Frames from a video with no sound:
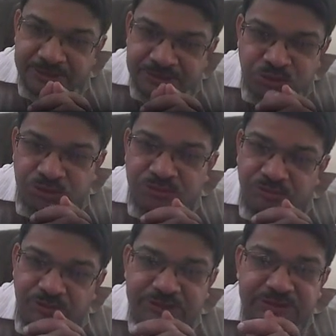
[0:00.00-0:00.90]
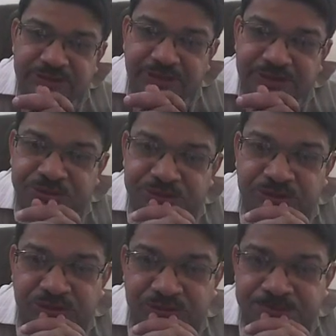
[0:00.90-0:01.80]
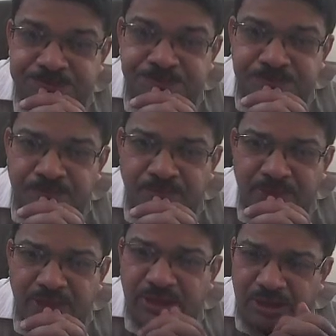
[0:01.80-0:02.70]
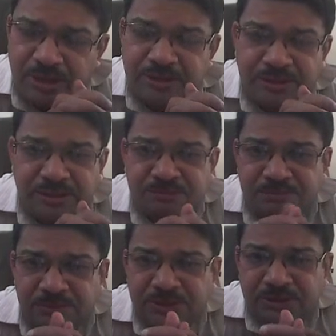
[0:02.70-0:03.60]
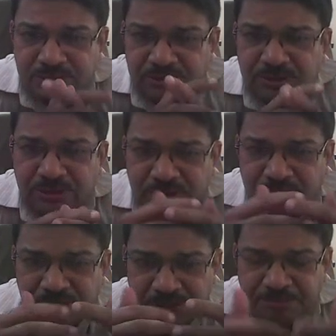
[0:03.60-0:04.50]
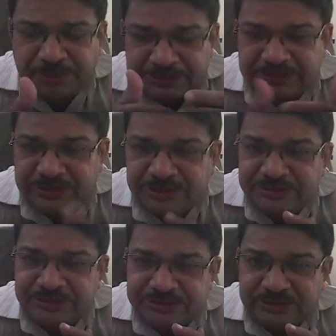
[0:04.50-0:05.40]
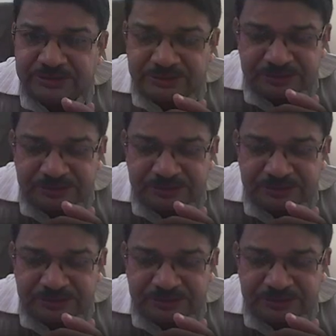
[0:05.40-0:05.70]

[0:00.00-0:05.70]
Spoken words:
code 13920, and the plastic hinge reason,